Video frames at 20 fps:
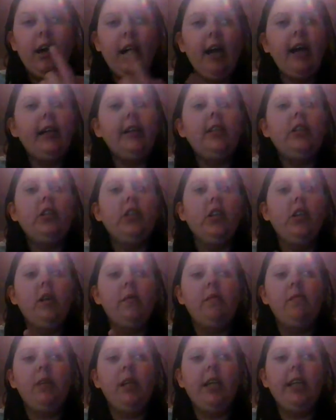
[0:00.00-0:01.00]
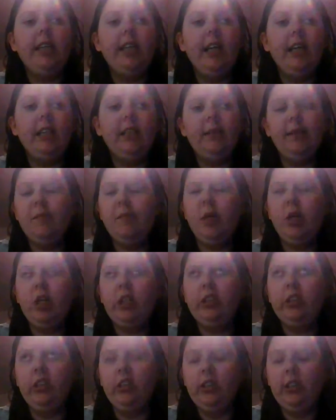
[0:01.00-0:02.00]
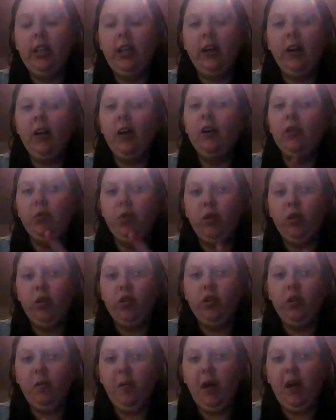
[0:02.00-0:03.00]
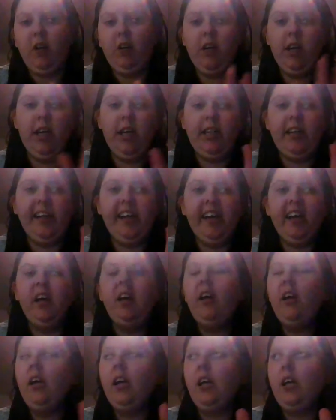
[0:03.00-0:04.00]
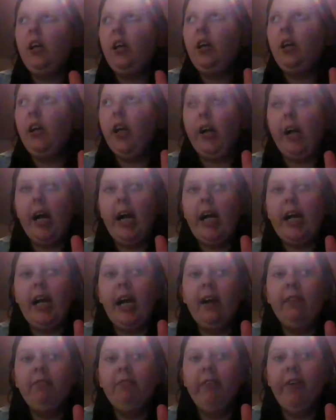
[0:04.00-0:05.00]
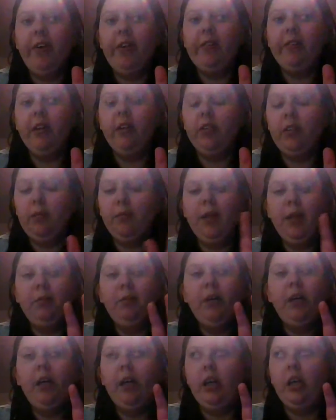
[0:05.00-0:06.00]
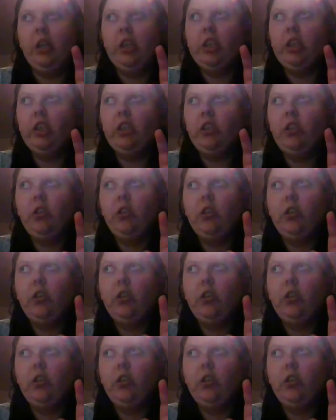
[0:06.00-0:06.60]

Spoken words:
And in case of emergency card would also be a good idea. Now, I have one of those in my purse,